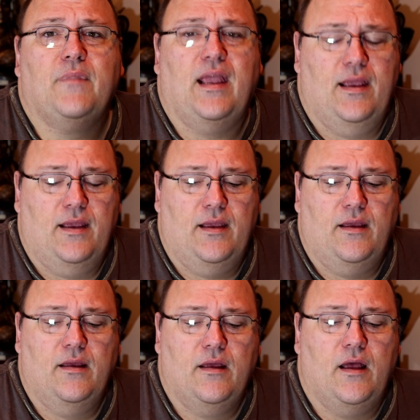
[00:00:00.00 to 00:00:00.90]

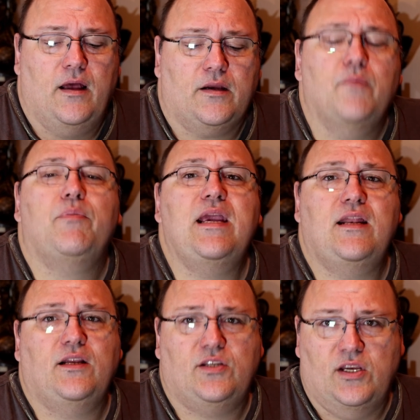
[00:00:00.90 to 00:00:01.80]
a
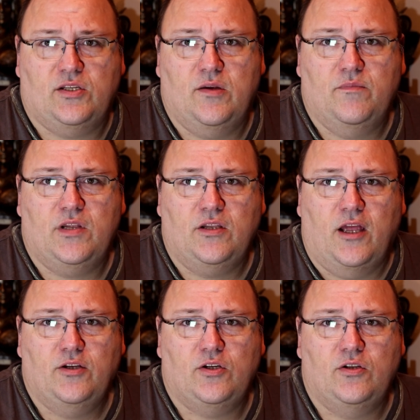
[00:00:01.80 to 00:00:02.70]
competing system to
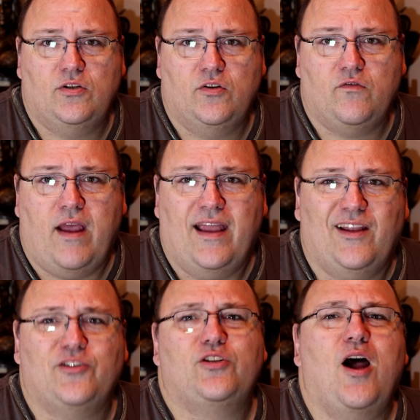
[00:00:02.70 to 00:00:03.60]
Dungeons and
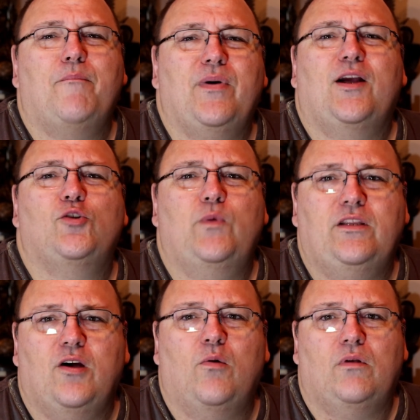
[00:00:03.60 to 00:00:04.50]
Dragons, not because we
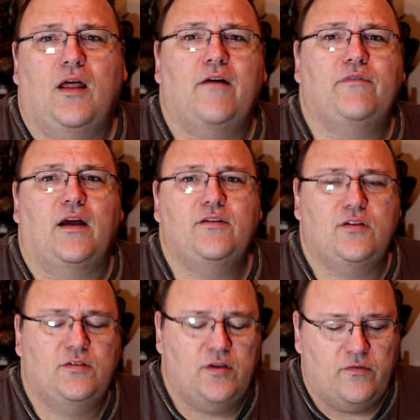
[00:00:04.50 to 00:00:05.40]
don't love
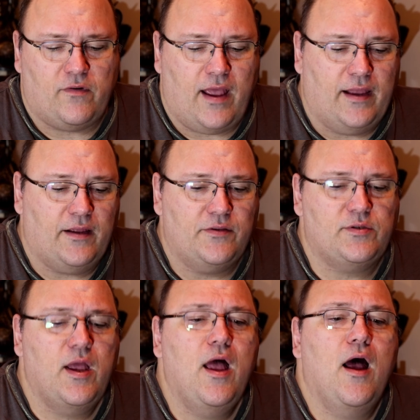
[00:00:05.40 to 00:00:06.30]
Dungeons and Dragons,